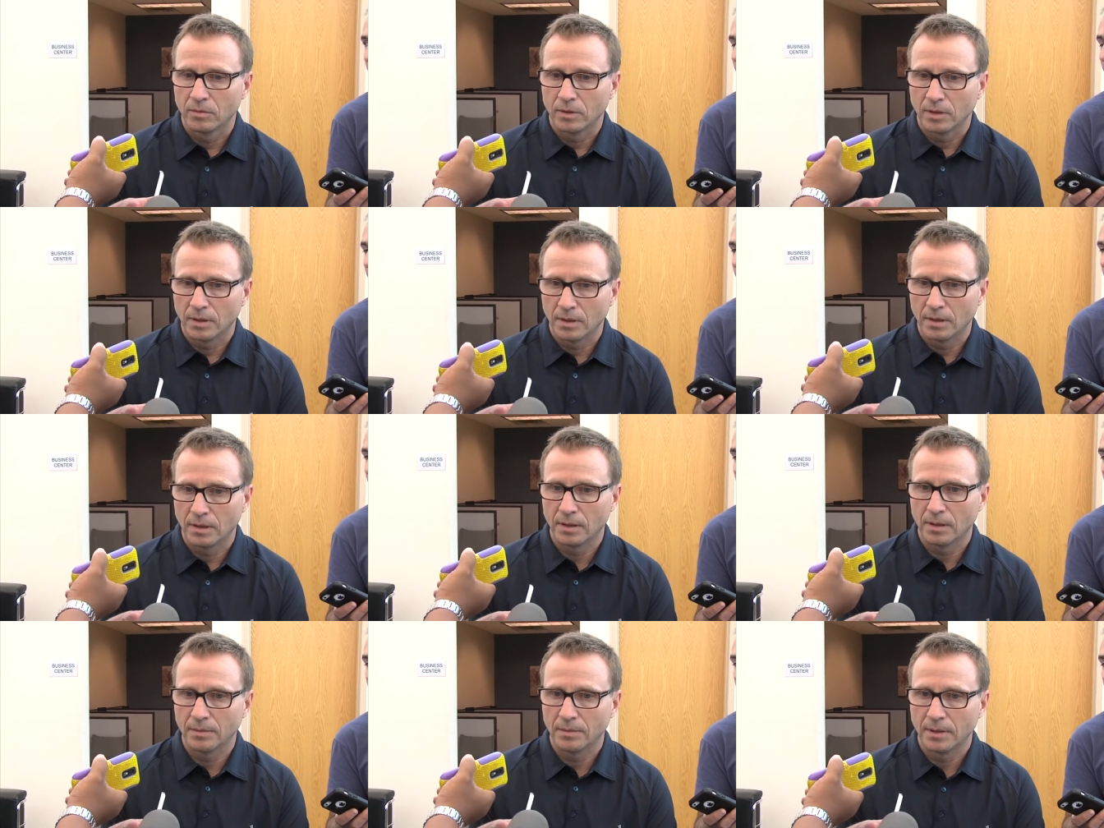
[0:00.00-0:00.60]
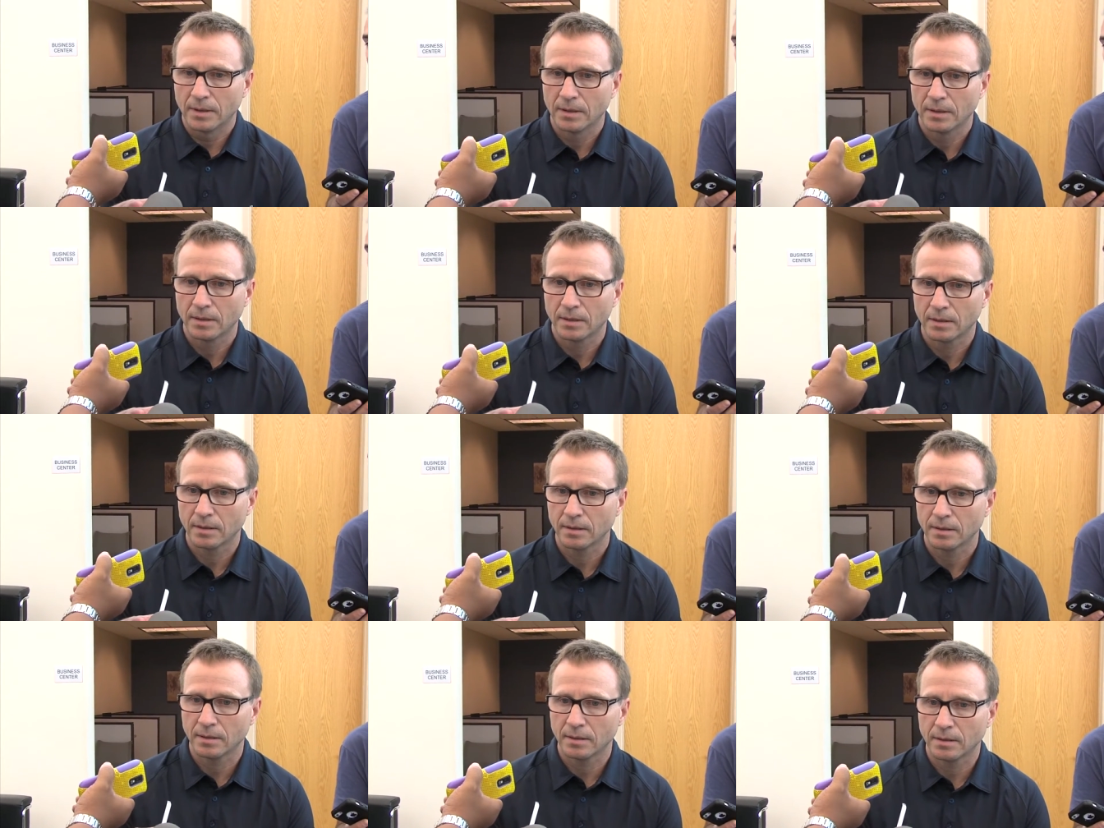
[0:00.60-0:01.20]

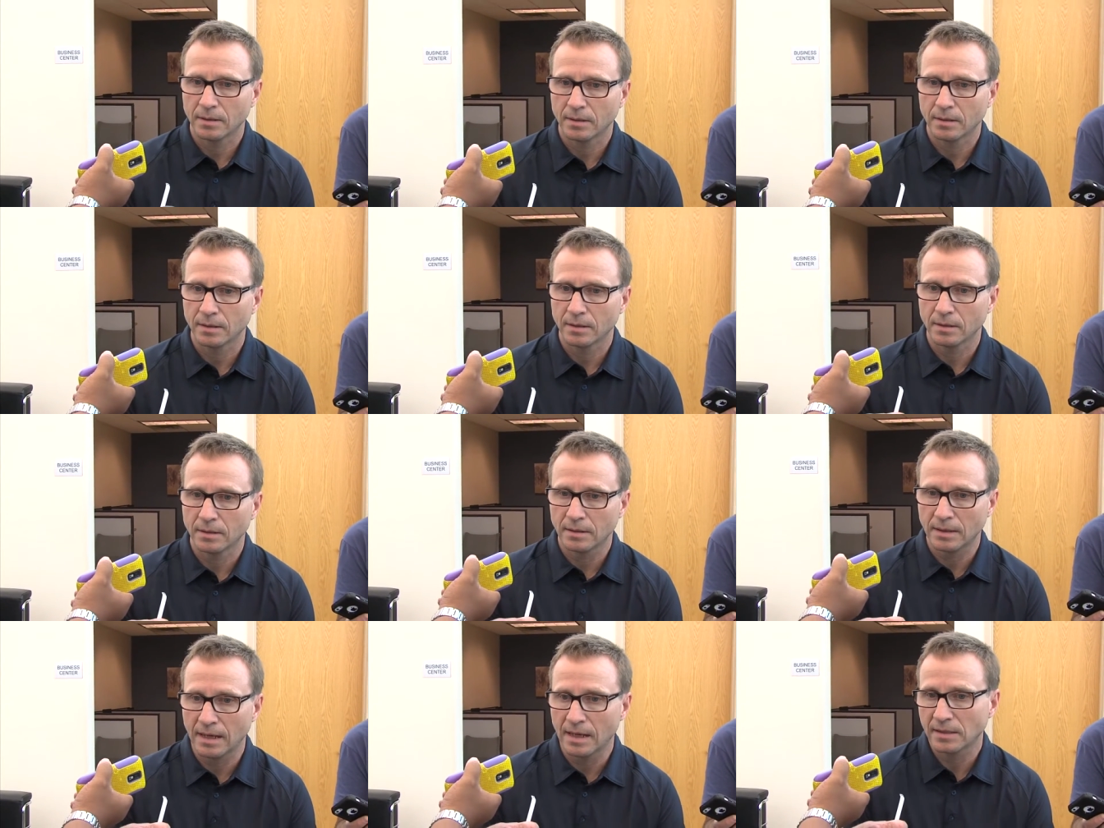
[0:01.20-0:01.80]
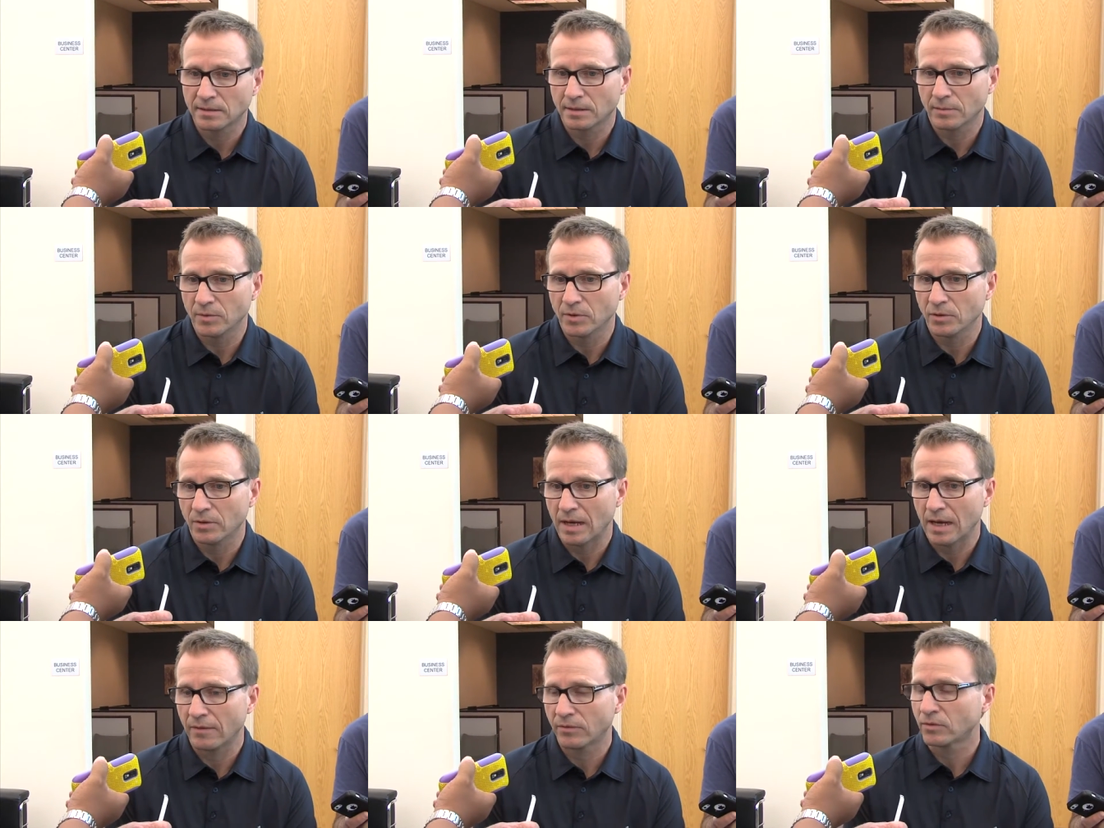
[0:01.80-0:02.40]
Uh, yes, I mean
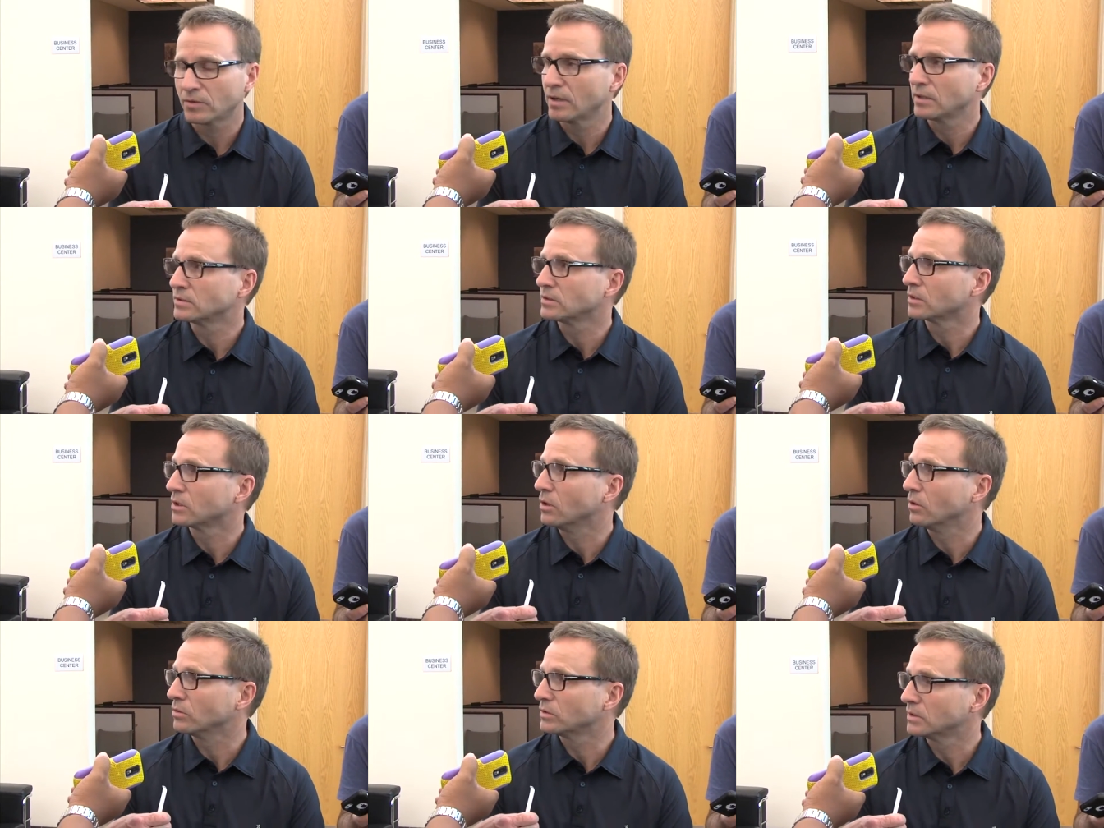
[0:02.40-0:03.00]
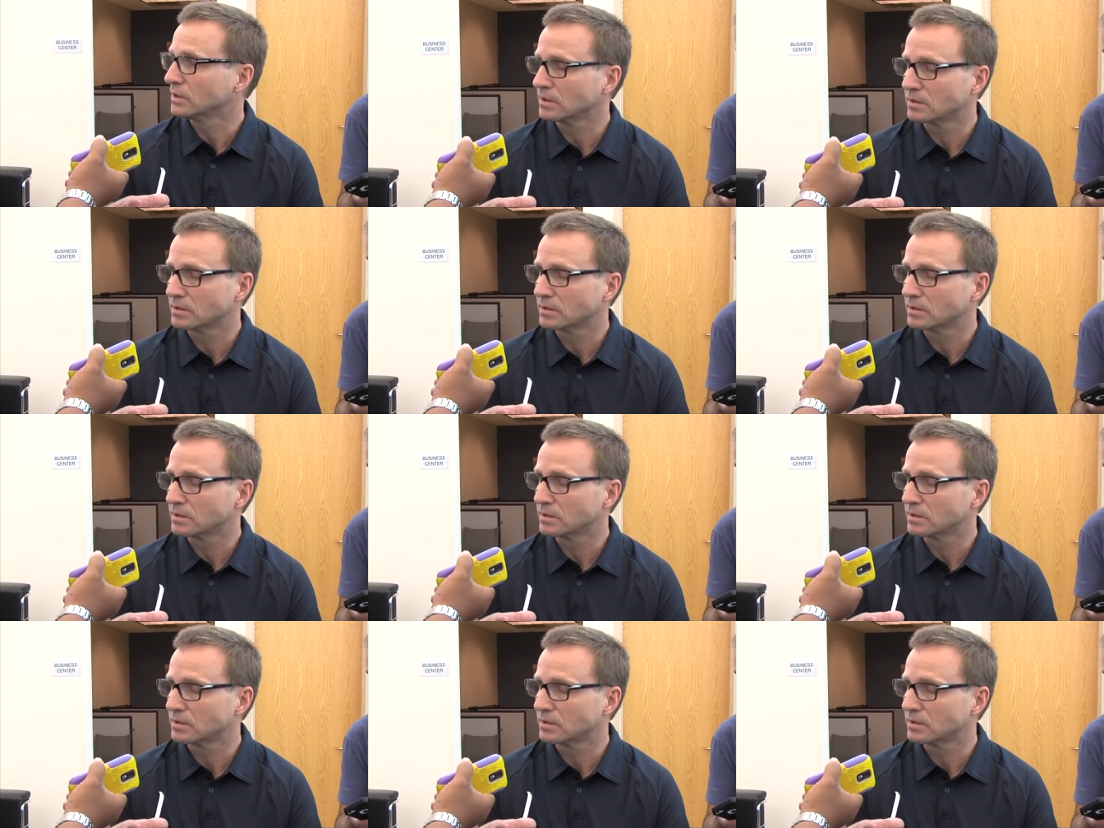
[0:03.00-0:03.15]
you have to as a coach.